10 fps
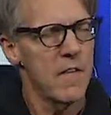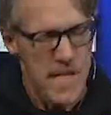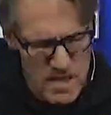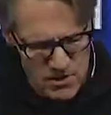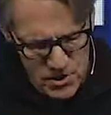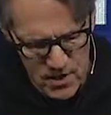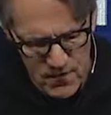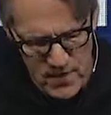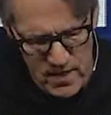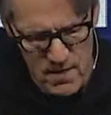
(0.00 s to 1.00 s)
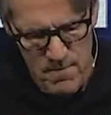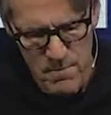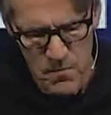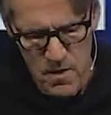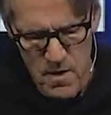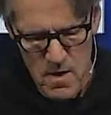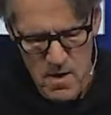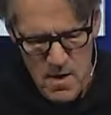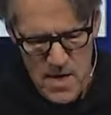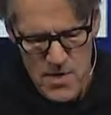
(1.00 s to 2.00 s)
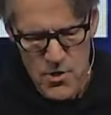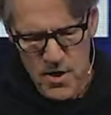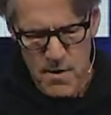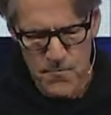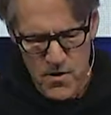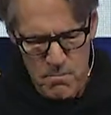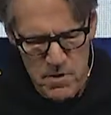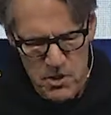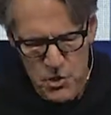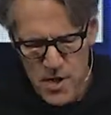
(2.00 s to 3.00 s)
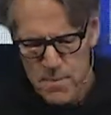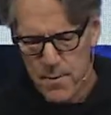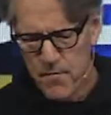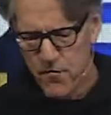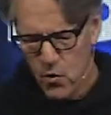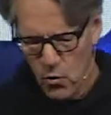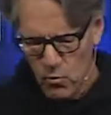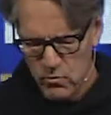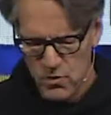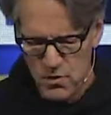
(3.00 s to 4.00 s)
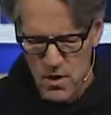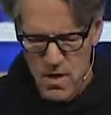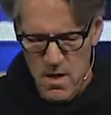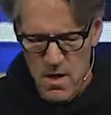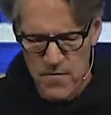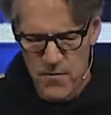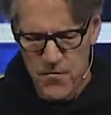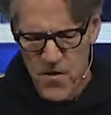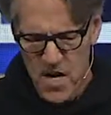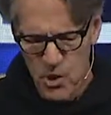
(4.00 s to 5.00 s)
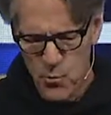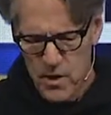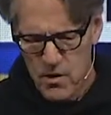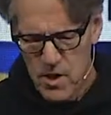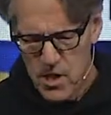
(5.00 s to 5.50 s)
his servant, and took him from the sheepfolds, from following the